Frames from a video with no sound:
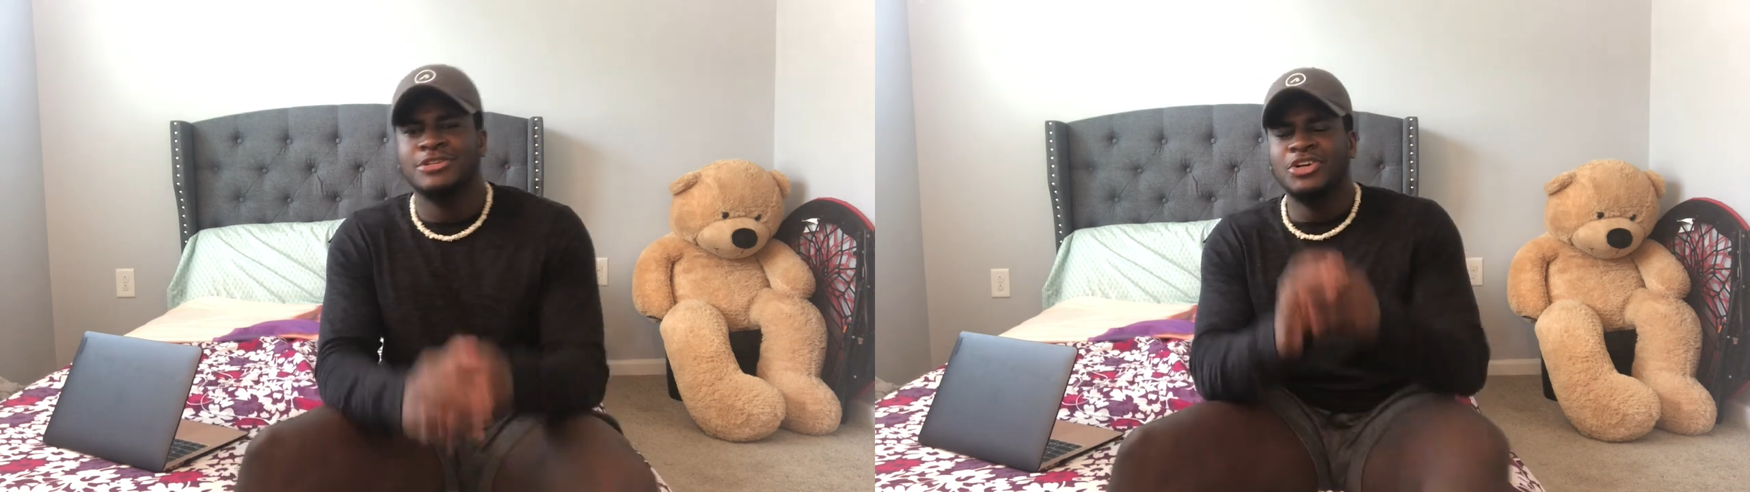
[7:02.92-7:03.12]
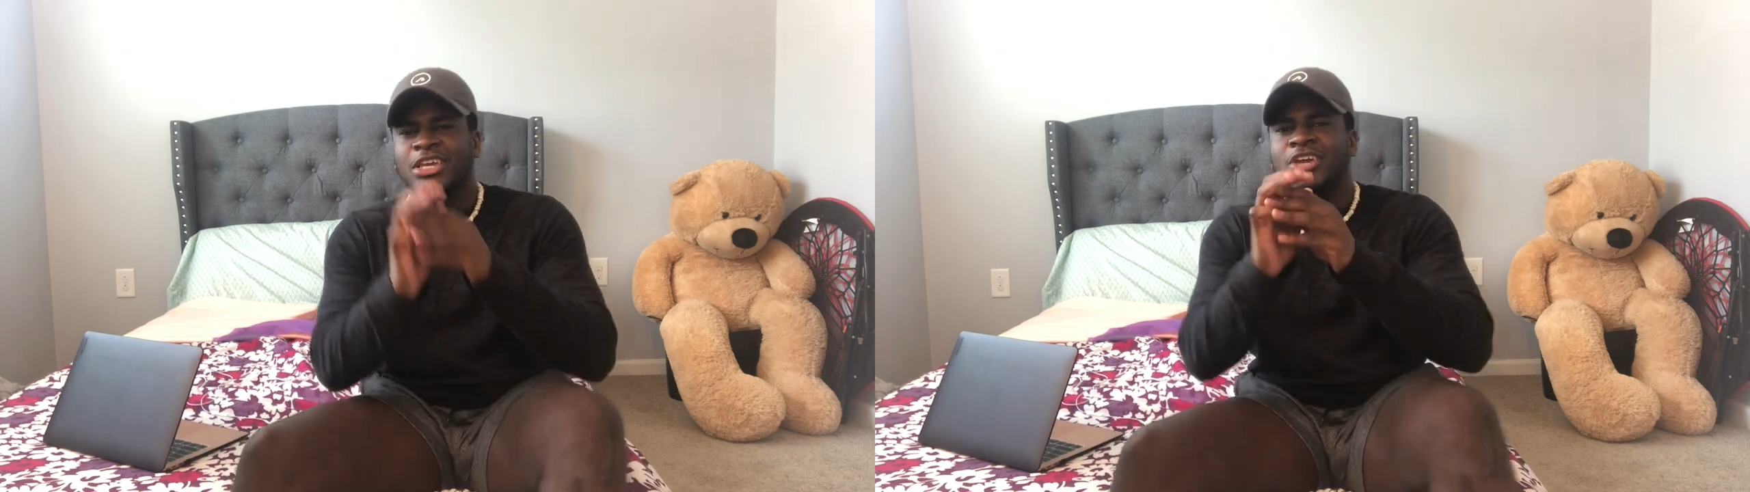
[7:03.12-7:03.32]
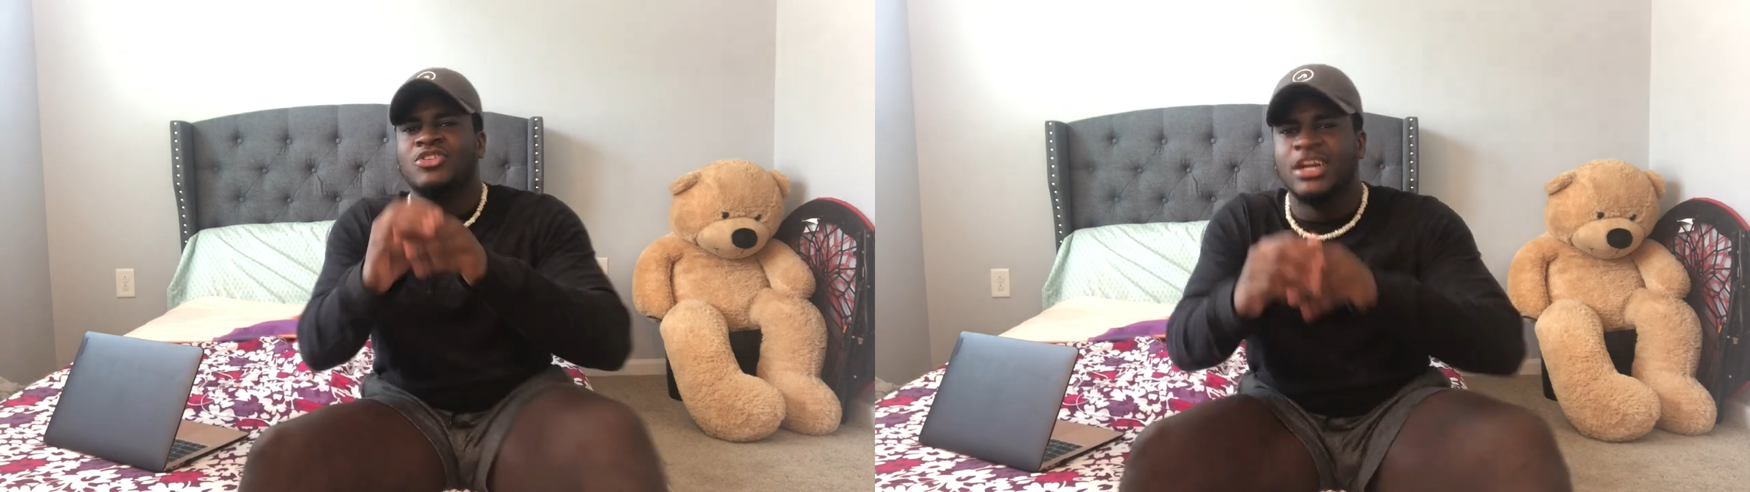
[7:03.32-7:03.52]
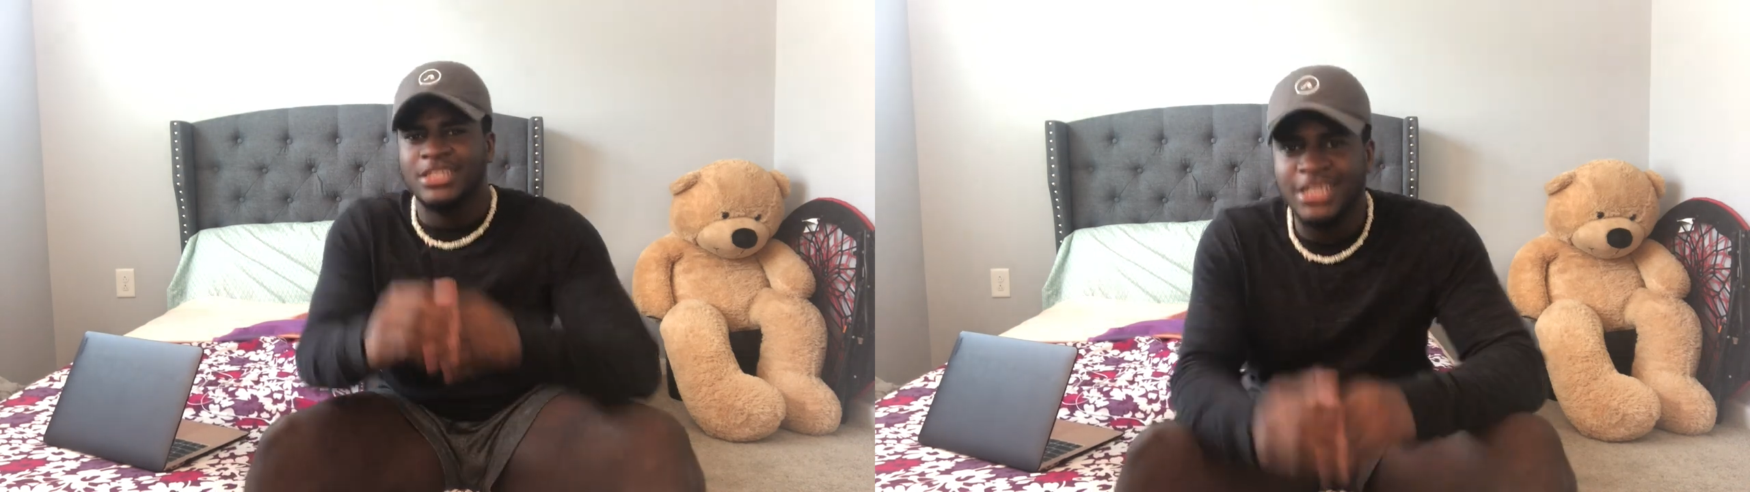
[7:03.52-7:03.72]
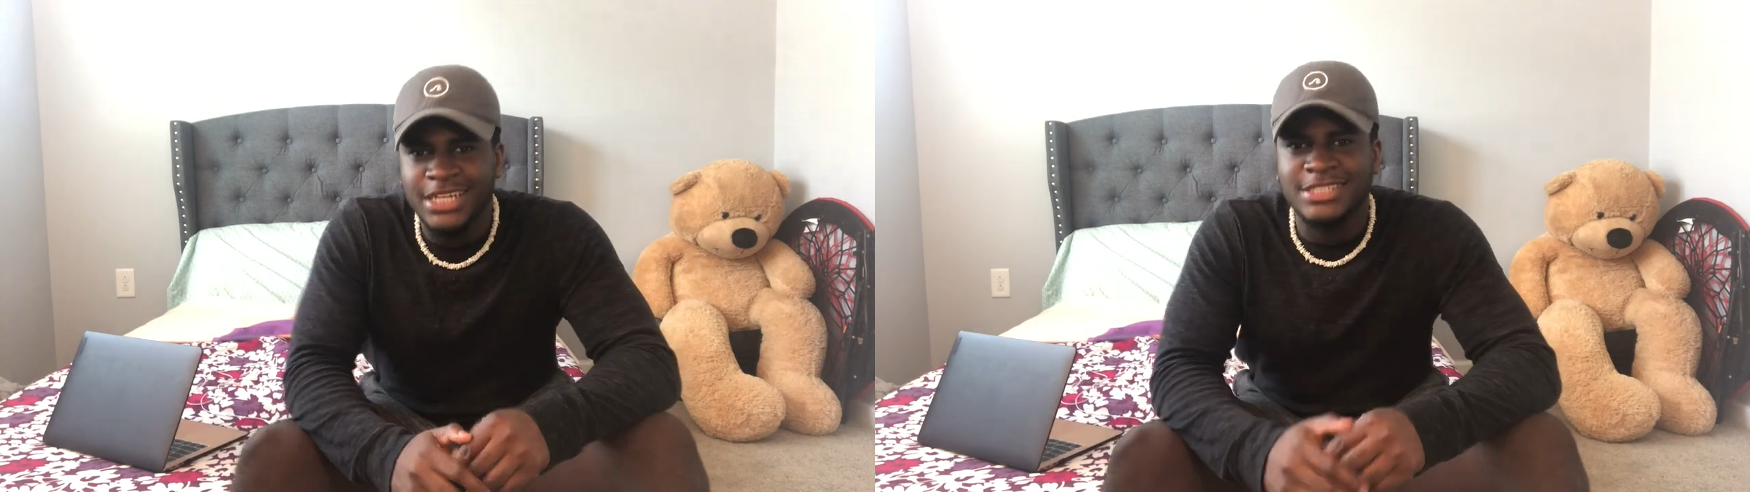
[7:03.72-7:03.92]
Okay,
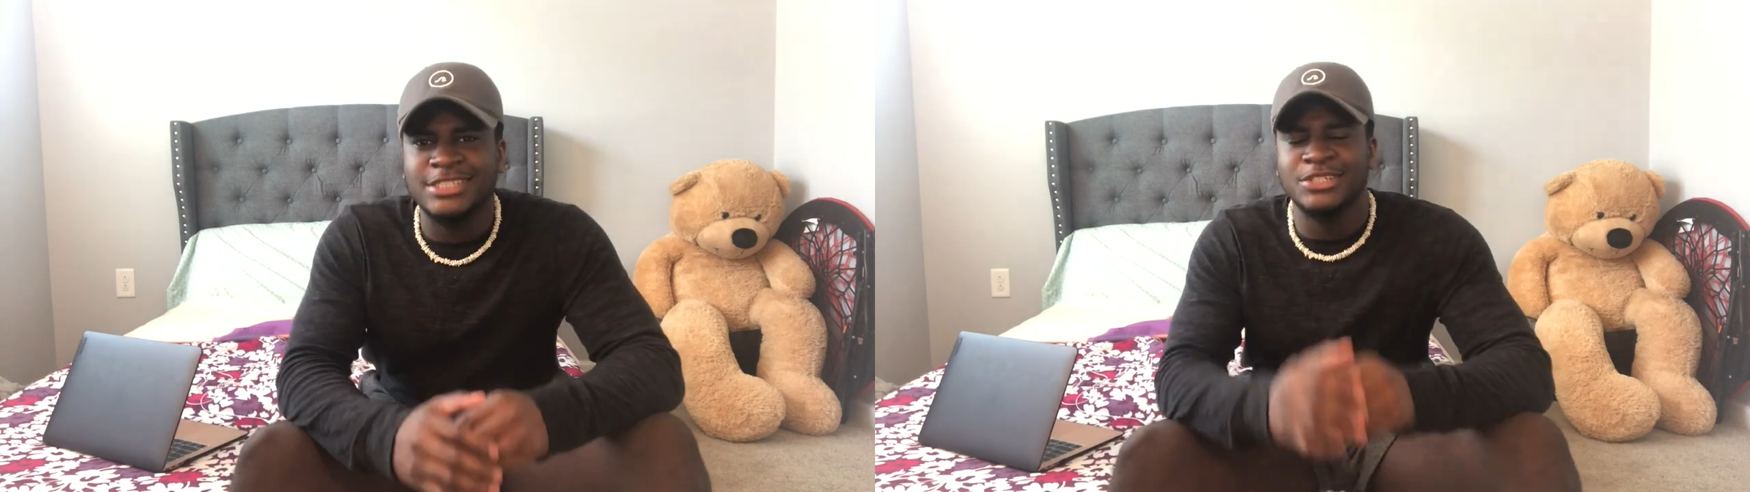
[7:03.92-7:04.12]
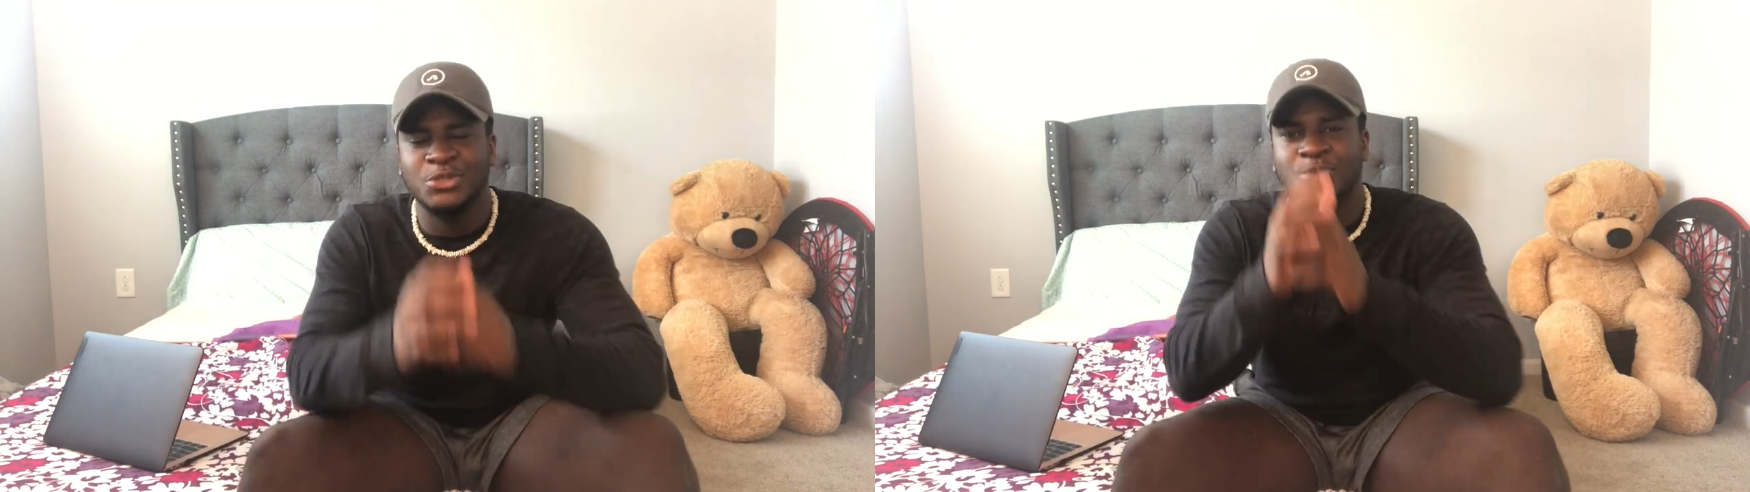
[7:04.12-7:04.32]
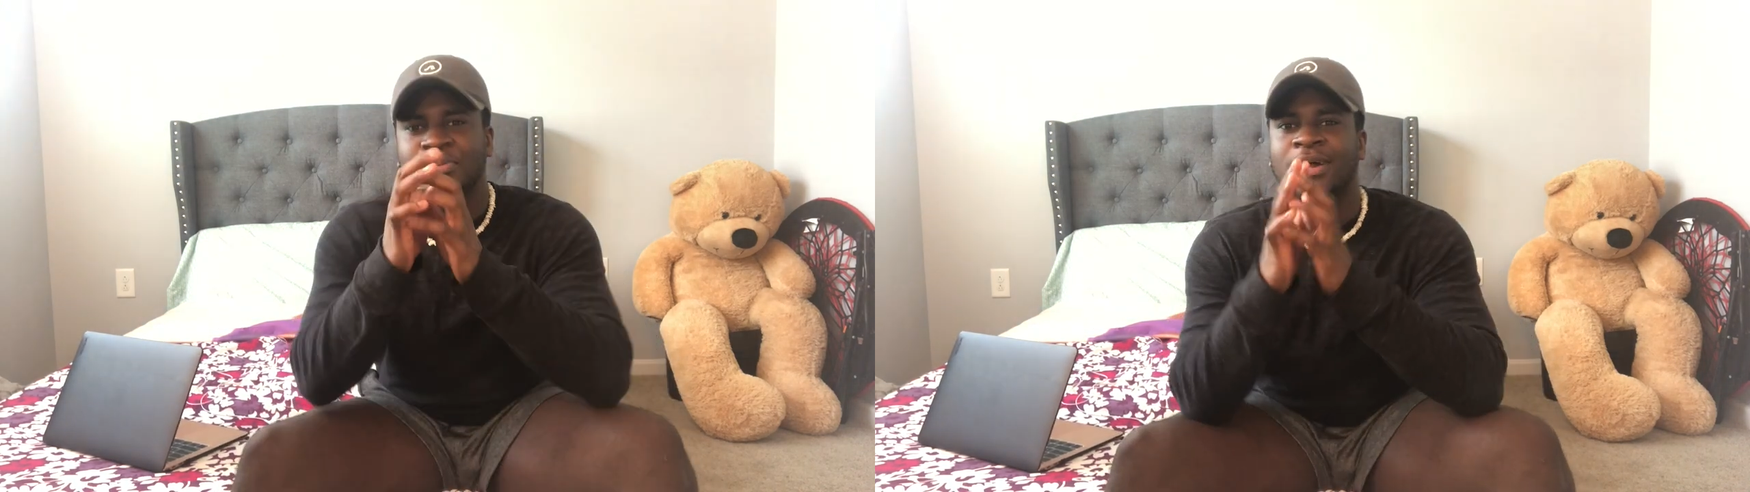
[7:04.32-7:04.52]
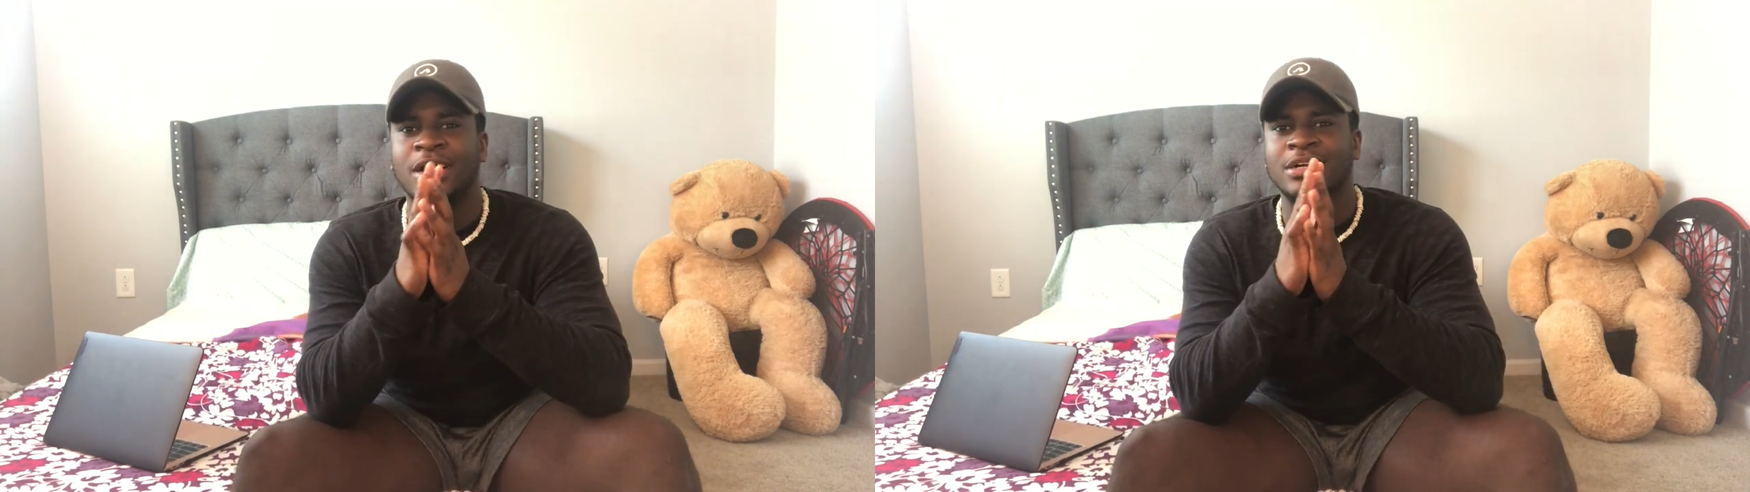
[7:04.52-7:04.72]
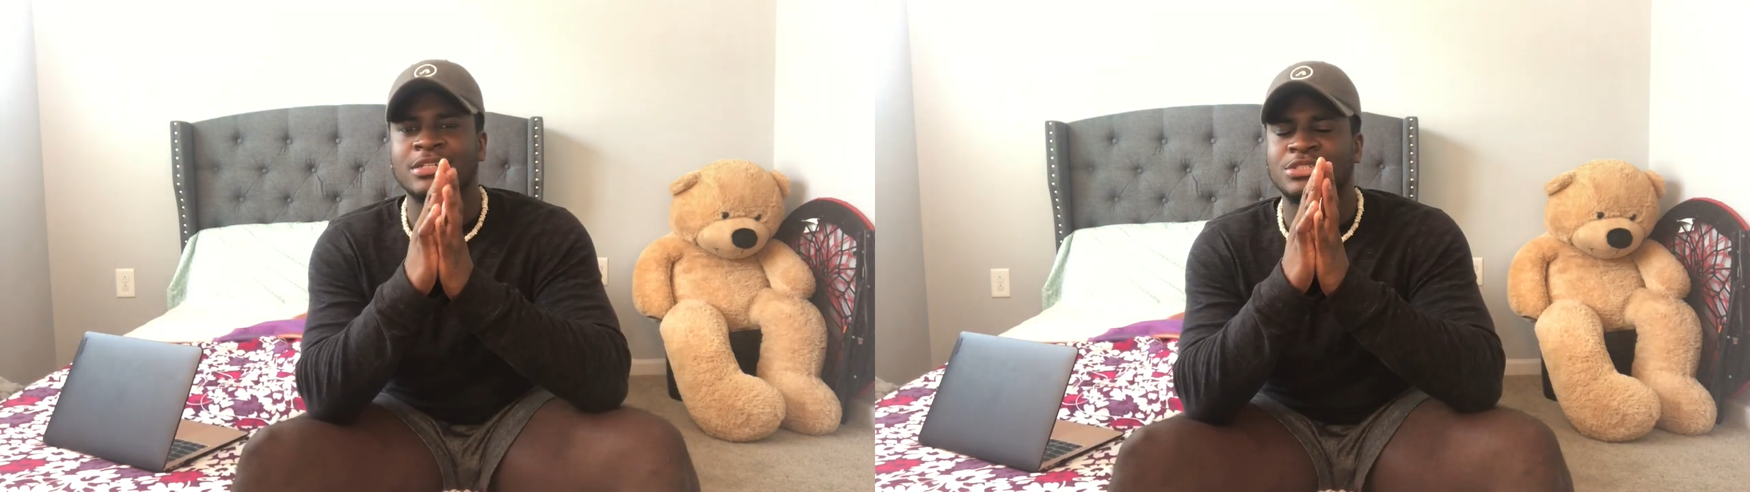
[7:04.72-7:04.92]
Riley, I see you, bro.